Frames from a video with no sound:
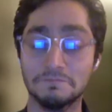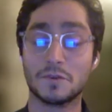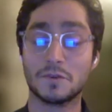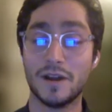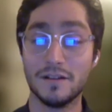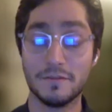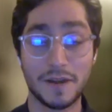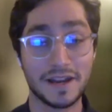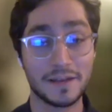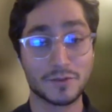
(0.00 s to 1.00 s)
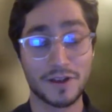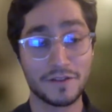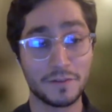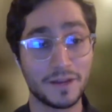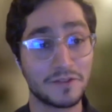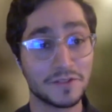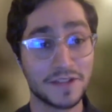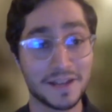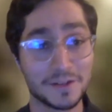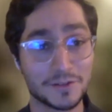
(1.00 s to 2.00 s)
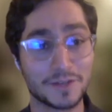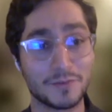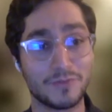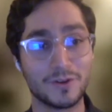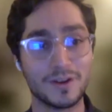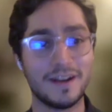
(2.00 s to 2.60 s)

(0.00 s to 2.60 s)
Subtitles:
Well, my name is Raphael Benros. As you said before,